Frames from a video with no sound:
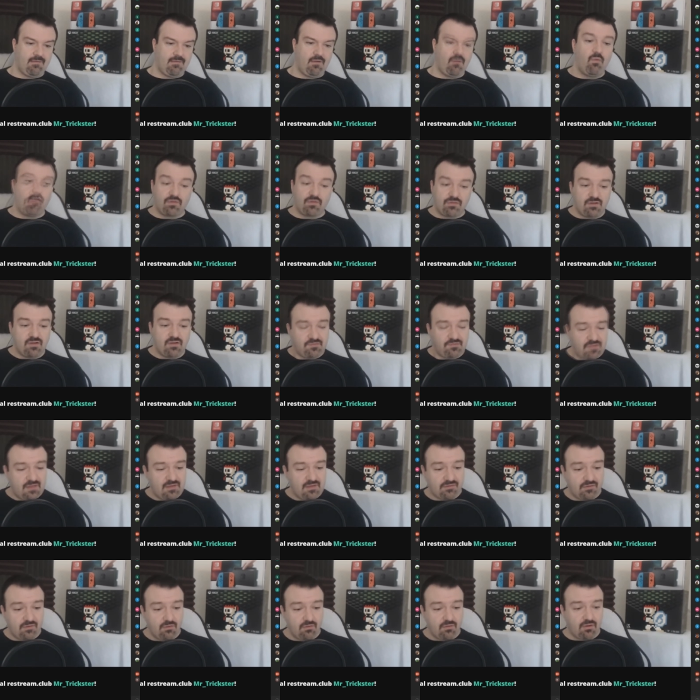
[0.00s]
Oh, was it a fake
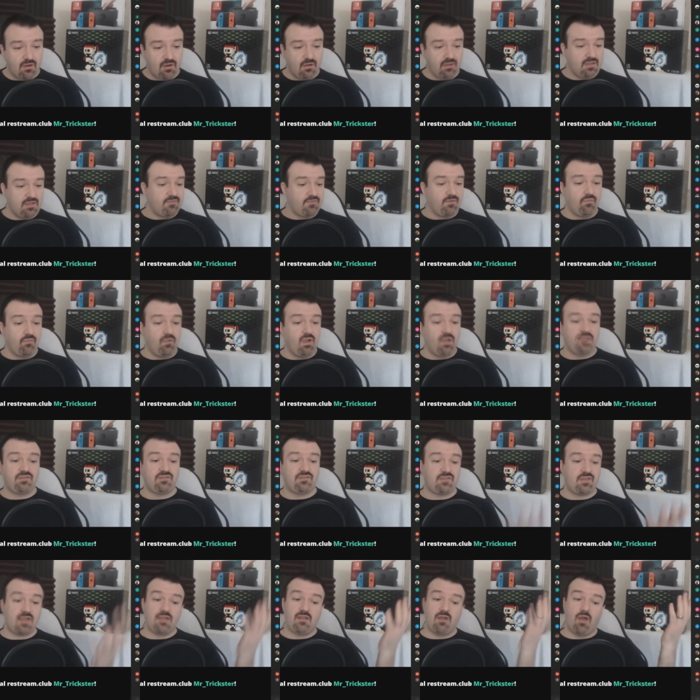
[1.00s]
snowkarl? If it
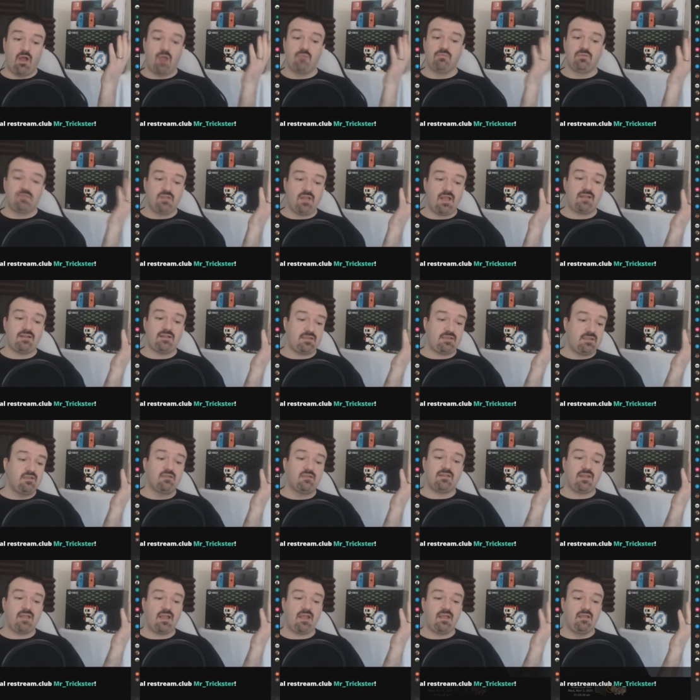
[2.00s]
was, I'm glad to
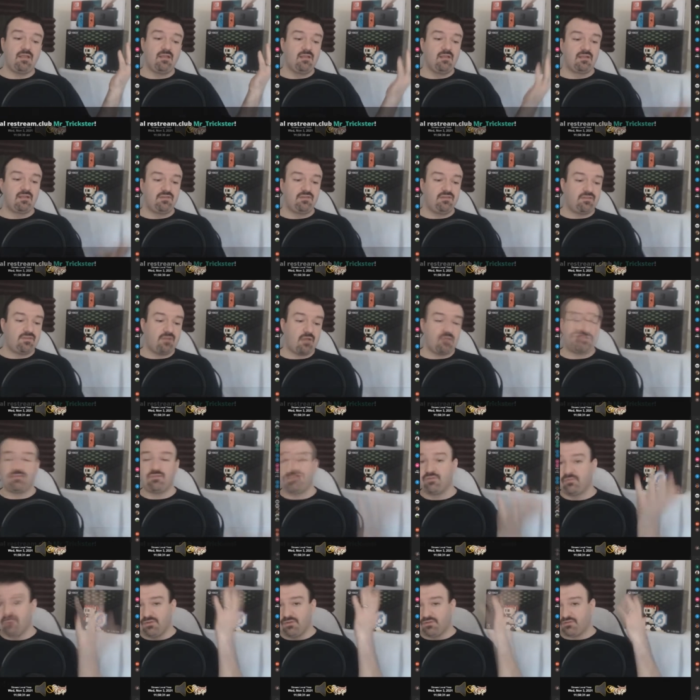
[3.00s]
hear that. Because if that was
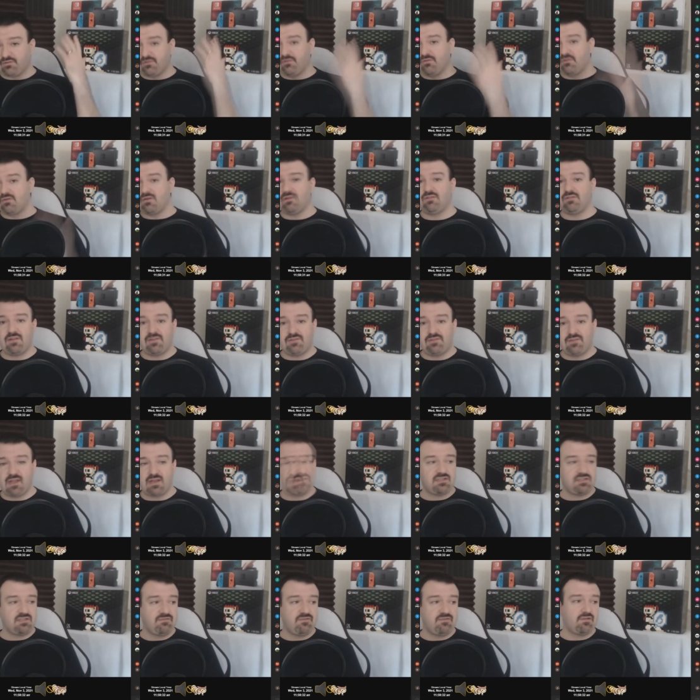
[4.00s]
the real snowkarl, that's
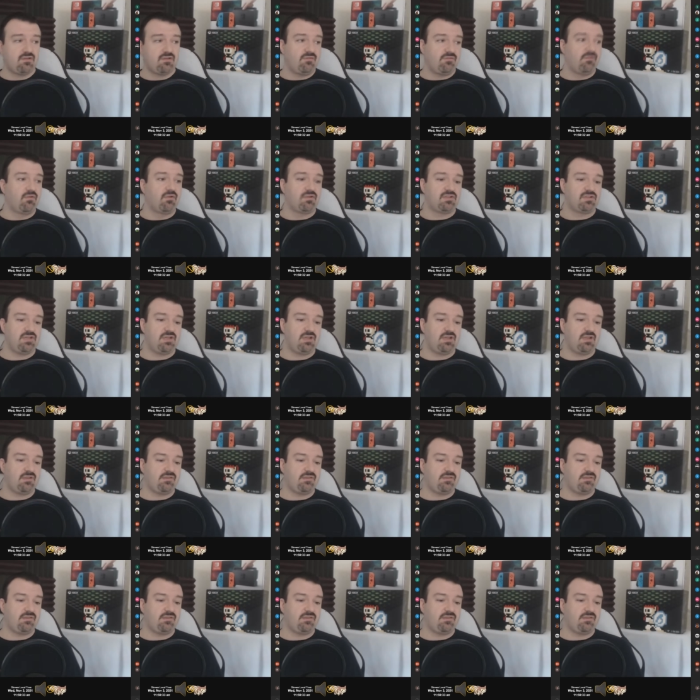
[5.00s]
actually very unfortunate.